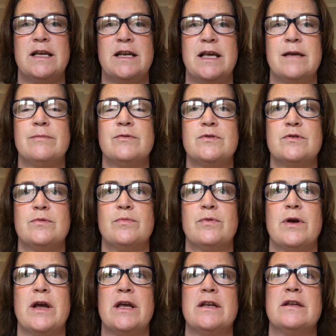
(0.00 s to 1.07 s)
enables your
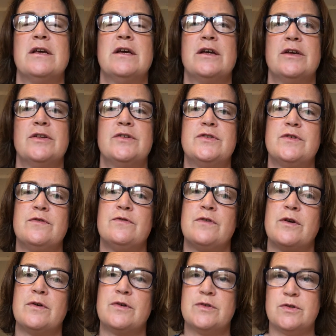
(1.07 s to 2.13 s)
brain to
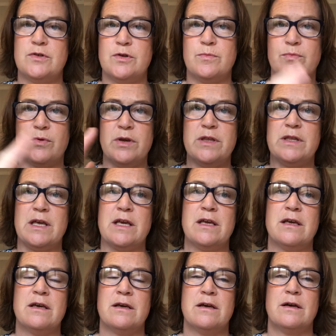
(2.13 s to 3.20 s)
focus on your breathing,